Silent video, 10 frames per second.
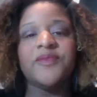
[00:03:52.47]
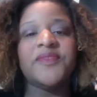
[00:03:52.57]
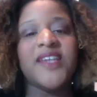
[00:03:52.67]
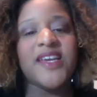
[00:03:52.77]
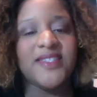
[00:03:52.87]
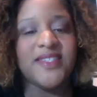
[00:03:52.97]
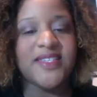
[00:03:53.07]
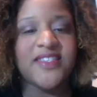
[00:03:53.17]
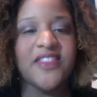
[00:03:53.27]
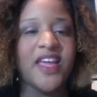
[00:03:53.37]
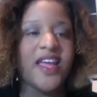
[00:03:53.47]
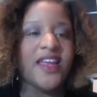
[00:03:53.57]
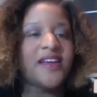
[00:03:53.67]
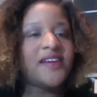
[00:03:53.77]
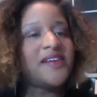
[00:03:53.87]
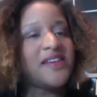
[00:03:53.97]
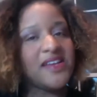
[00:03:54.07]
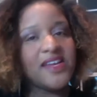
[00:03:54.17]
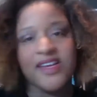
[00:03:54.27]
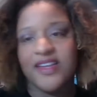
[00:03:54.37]
And since then, it
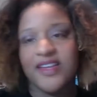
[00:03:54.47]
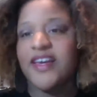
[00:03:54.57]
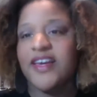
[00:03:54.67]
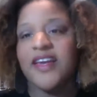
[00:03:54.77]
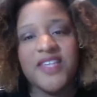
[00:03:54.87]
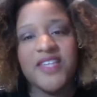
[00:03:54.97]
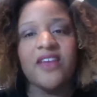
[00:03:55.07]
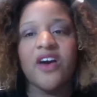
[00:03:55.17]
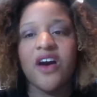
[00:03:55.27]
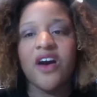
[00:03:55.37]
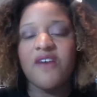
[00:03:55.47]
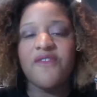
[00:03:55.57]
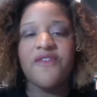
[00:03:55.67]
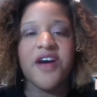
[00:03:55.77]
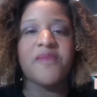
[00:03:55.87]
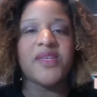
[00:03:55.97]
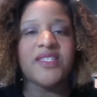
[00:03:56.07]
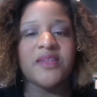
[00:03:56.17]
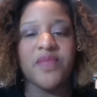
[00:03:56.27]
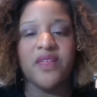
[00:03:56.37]
has kind of taken off. It's
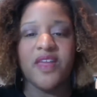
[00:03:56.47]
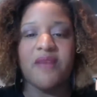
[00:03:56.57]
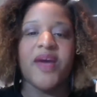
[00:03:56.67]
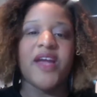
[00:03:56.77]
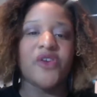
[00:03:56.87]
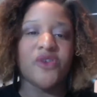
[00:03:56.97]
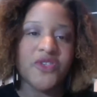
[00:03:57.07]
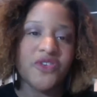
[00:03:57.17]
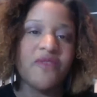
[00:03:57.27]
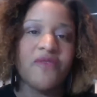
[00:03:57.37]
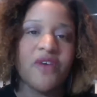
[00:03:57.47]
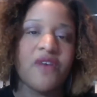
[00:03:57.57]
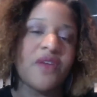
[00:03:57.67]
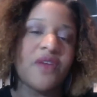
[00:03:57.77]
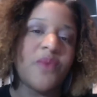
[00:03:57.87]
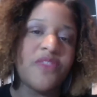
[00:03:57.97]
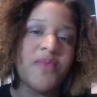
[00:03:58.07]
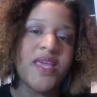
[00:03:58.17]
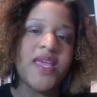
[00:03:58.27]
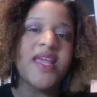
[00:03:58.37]
something that my girls are involved in with
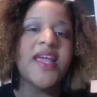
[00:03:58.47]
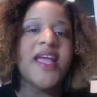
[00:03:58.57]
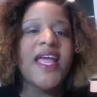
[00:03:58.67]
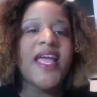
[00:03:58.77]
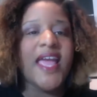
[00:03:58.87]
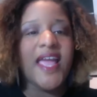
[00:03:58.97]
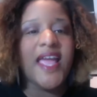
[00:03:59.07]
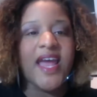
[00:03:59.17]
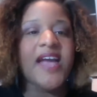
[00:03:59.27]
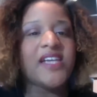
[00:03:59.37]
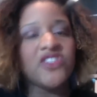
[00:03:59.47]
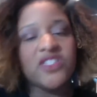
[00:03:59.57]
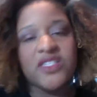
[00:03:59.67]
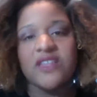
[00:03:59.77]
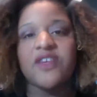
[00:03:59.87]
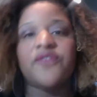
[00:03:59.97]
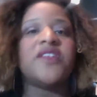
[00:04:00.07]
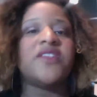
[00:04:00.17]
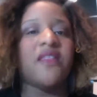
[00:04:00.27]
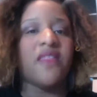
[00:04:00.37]
me, and I can just see a
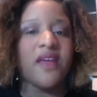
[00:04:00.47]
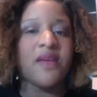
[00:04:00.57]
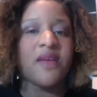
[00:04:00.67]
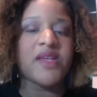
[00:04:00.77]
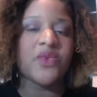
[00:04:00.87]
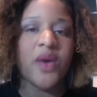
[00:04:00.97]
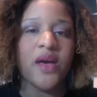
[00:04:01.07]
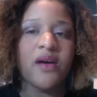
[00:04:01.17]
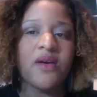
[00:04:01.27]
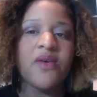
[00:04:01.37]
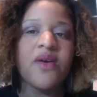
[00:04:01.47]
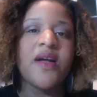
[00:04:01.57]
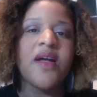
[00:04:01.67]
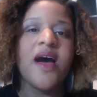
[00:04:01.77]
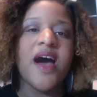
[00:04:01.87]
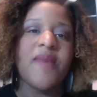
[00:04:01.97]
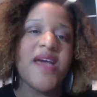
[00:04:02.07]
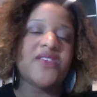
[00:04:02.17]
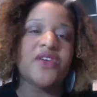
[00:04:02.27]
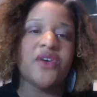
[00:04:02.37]
difference in them as well
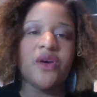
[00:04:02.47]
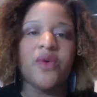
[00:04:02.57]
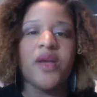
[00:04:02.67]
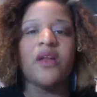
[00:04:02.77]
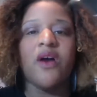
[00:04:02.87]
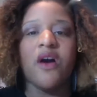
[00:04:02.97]
as they're going along